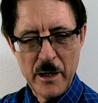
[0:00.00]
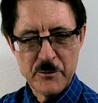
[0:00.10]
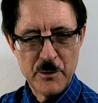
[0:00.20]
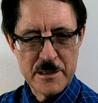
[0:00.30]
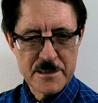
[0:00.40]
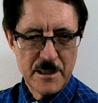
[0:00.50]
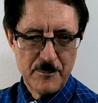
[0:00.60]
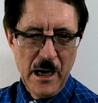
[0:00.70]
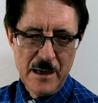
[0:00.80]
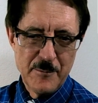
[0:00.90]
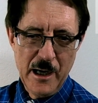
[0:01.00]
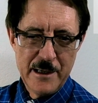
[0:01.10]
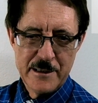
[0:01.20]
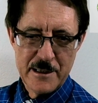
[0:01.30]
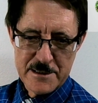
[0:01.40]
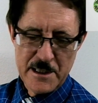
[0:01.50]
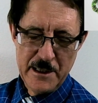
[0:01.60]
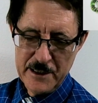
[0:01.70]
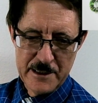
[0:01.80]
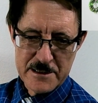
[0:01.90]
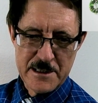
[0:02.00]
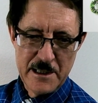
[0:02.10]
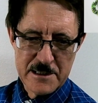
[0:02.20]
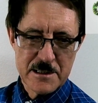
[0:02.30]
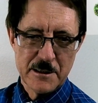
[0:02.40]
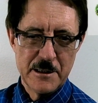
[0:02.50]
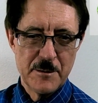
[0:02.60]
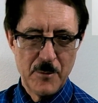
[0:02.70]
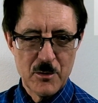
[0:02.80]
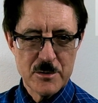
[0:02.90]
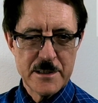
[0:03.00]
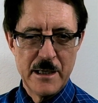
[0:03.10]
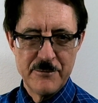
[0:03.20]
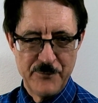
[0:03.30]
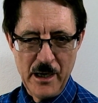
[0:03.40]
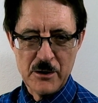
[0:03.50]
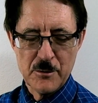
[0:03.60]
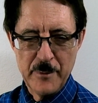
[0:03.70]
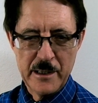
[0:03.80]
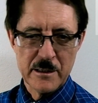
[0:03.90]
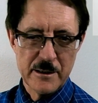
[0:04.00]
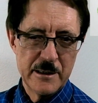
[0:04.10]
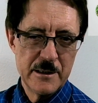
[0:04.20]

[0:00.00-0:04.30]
reason in my mind is it is easily the most environmentally